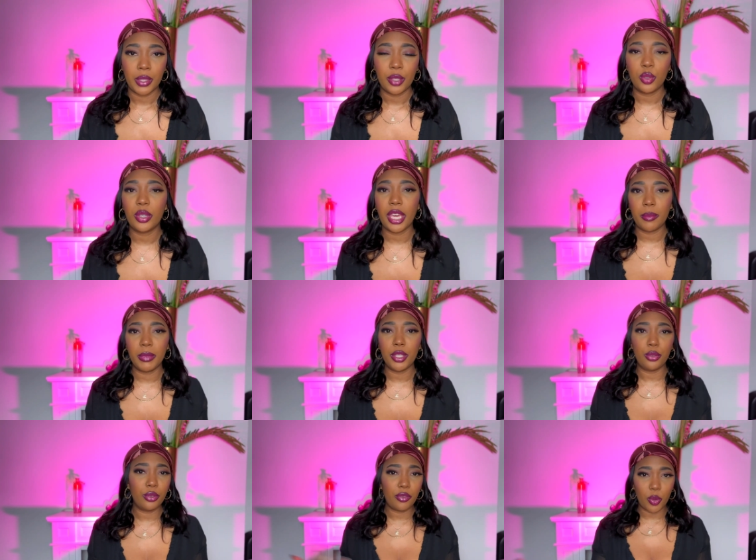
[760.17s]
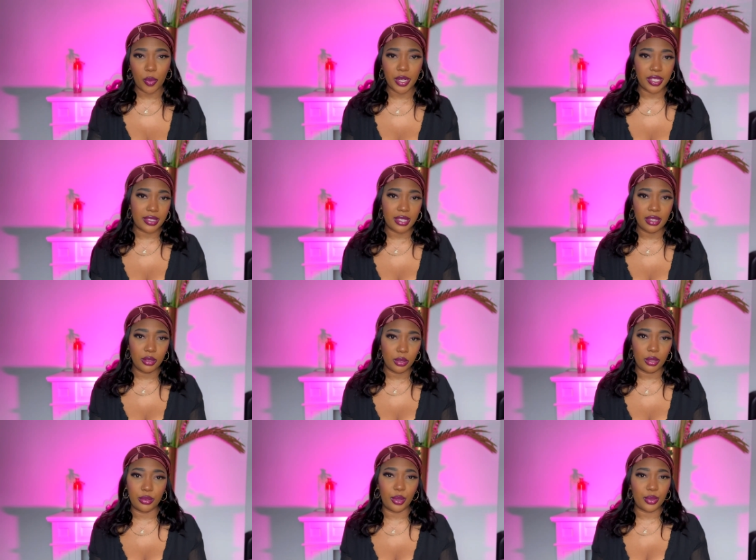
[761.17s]
you get me you've already seen
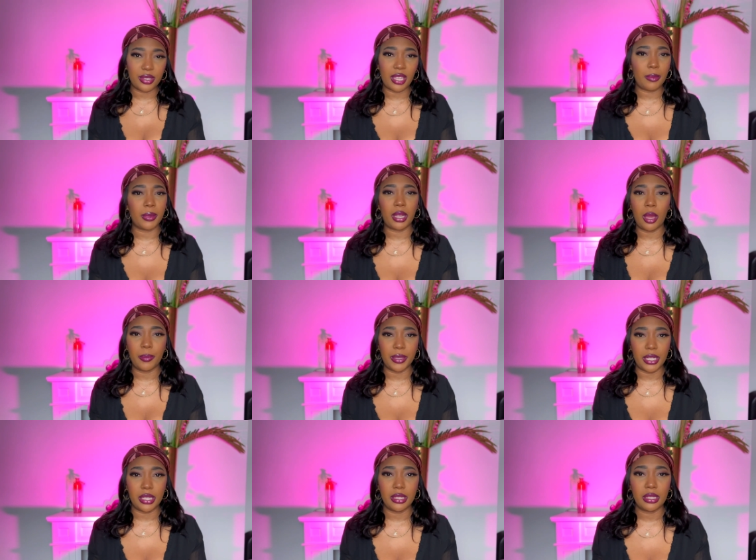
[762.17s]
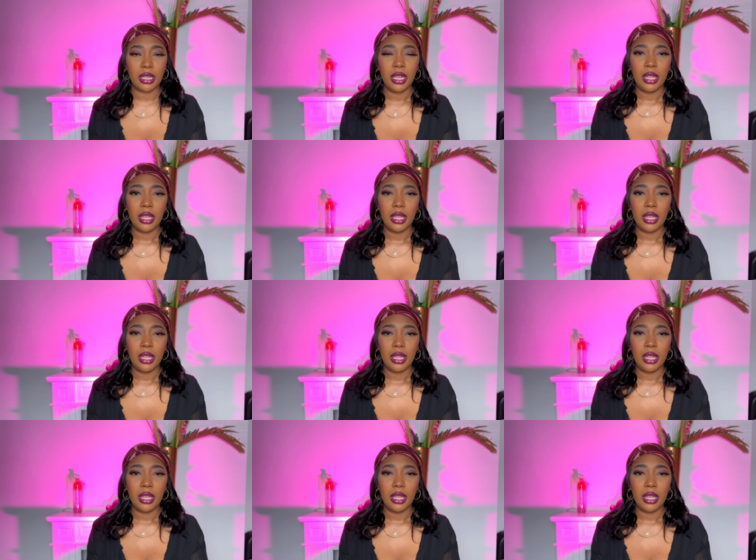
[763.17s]
those type of companies